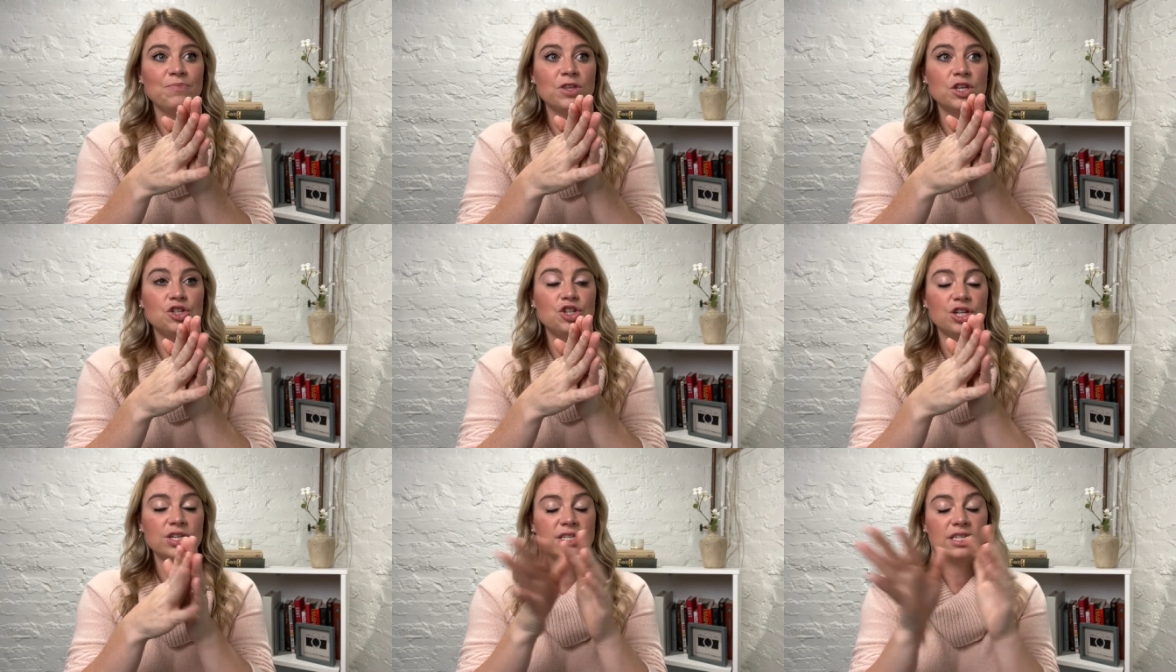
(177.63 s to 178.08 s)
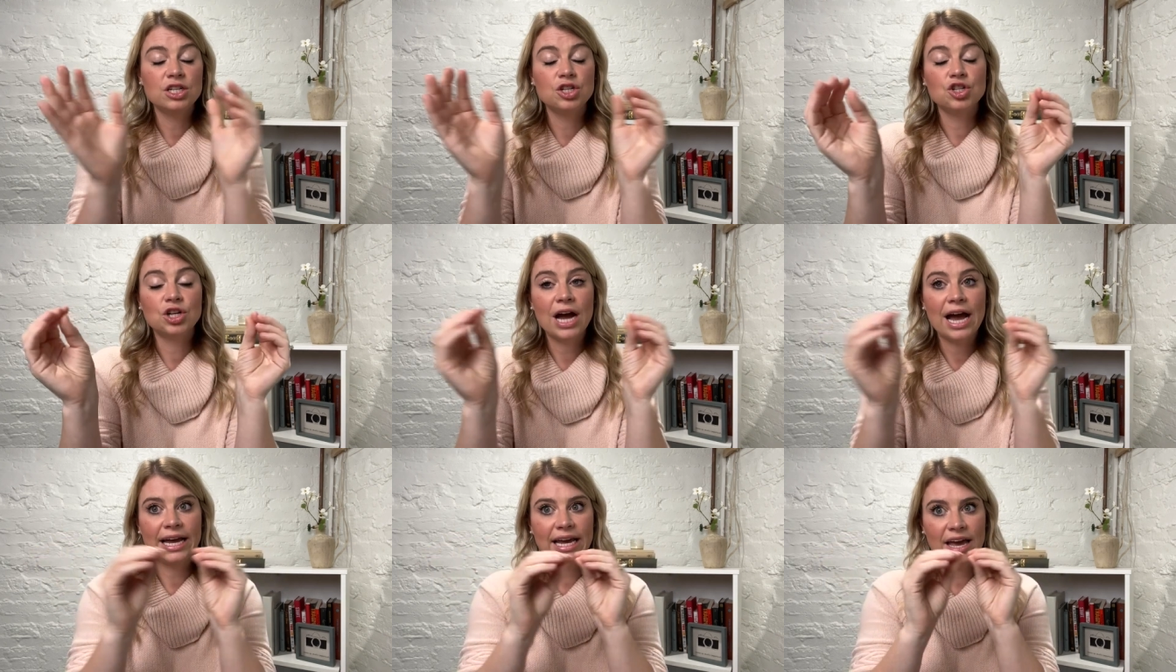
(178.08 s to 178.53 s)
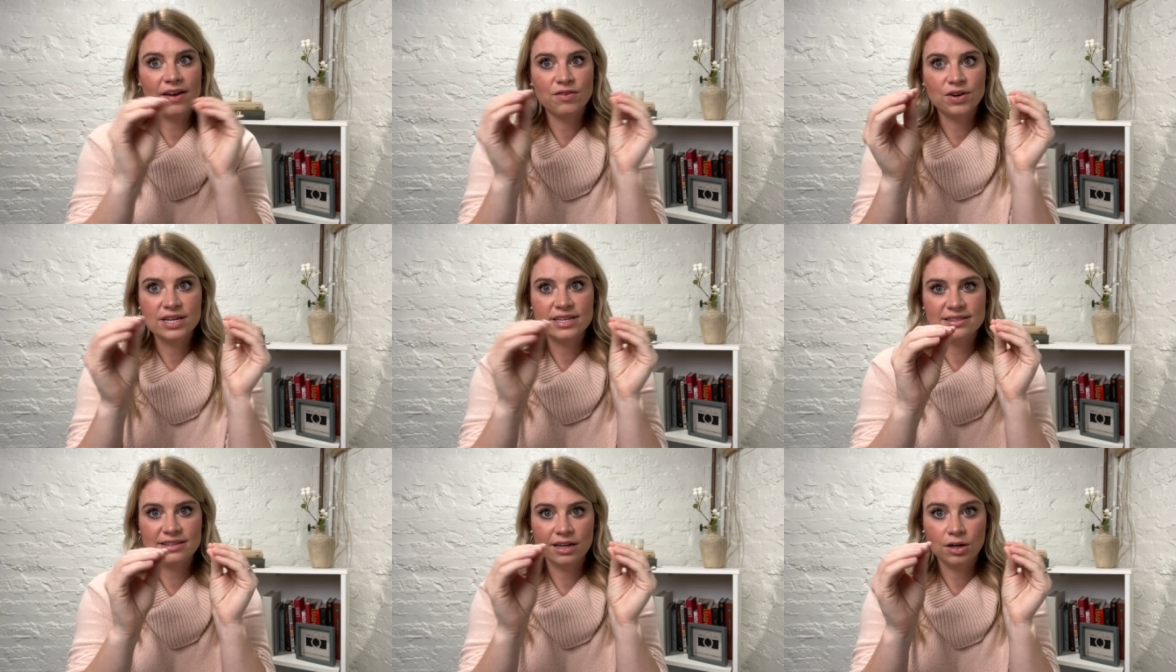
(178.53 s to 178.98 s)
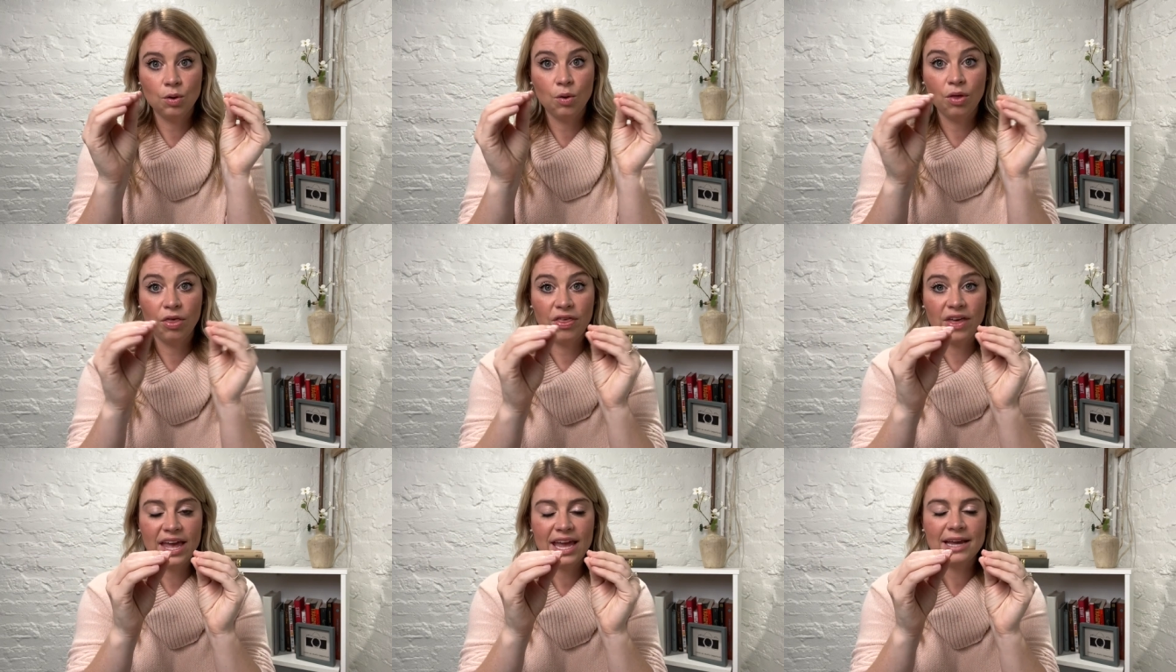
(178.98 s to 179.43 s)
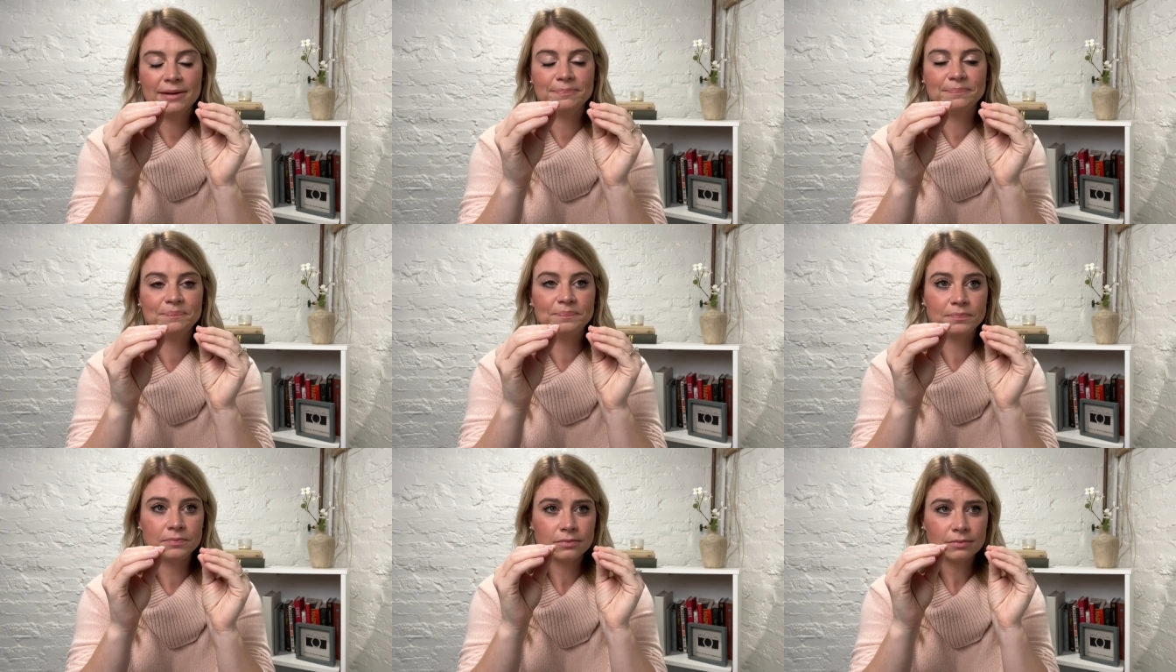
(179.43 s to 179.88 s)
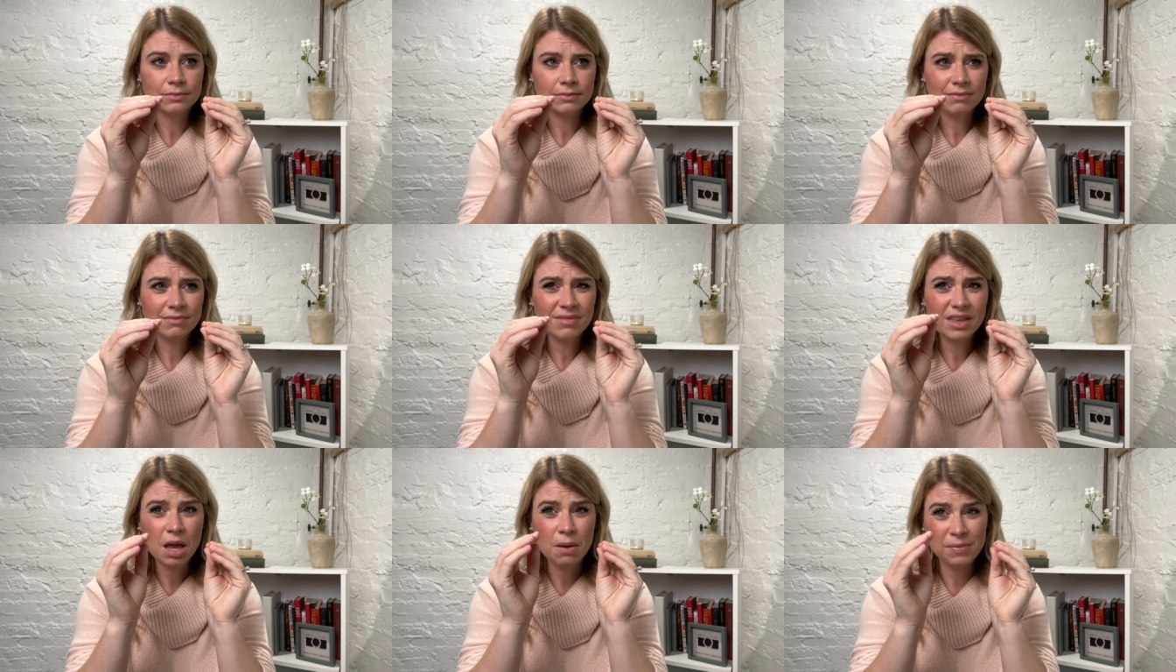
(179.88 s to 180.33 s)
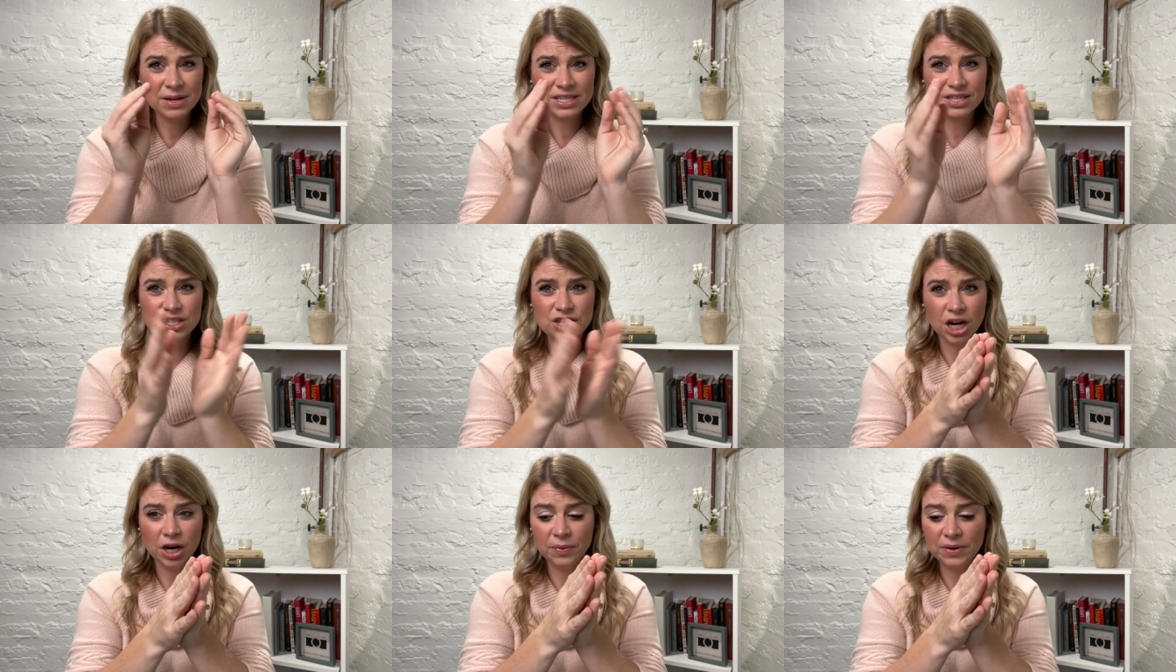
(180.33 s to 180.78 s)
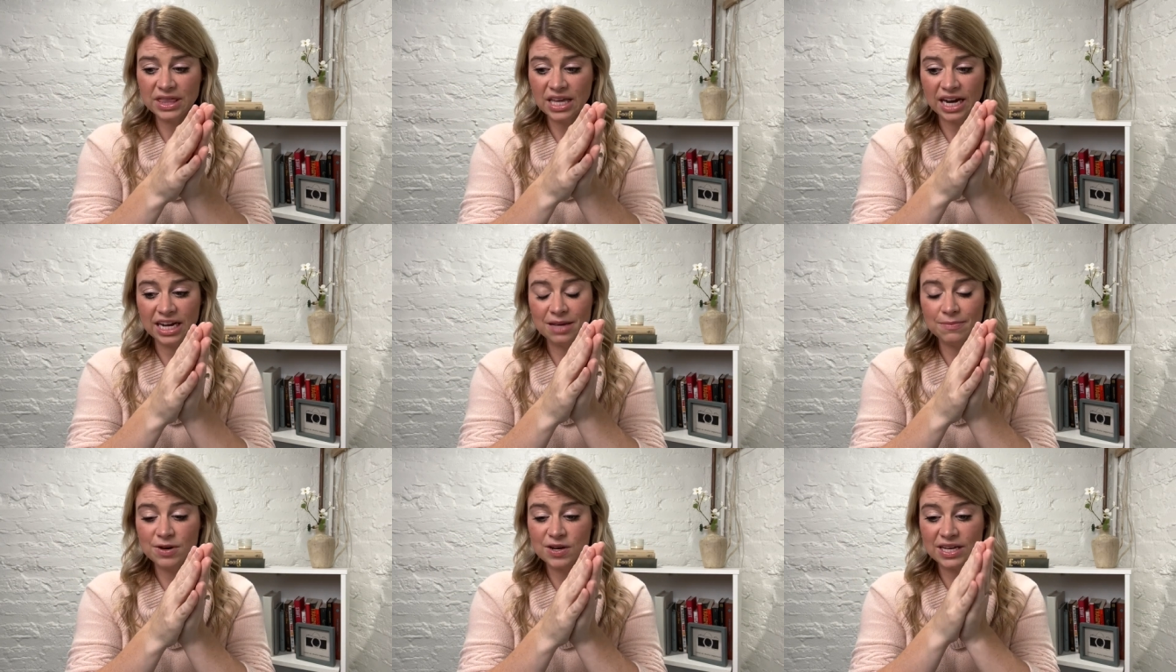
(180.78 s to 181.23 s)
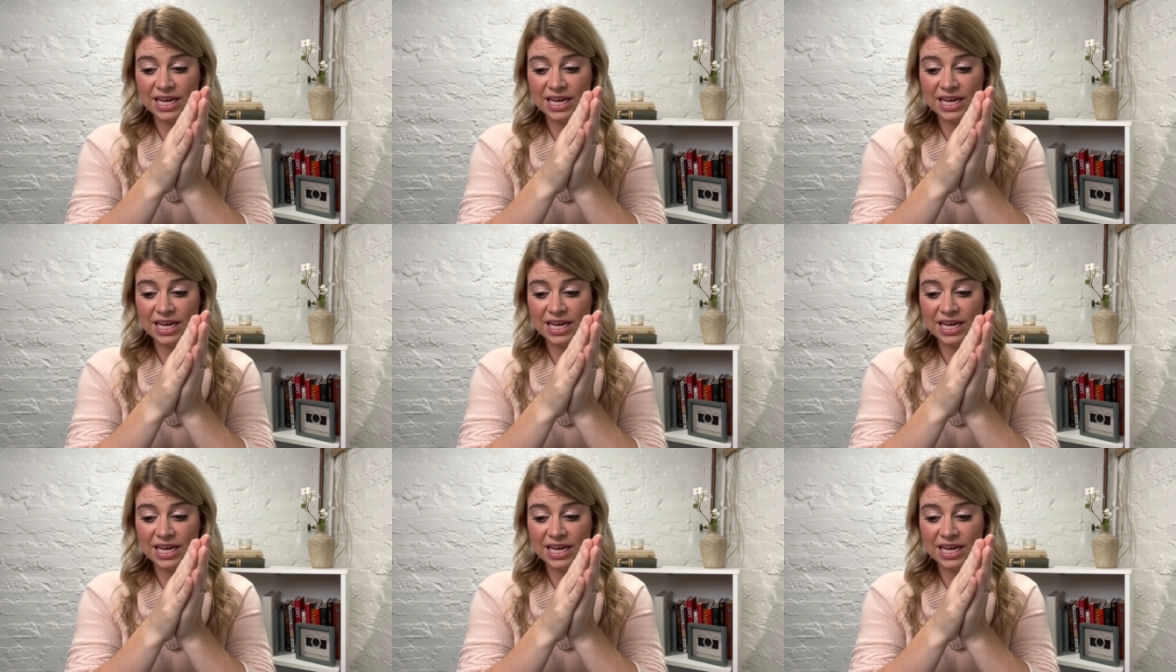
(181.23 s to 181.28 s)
just to track every single thing. But start with Honeybook,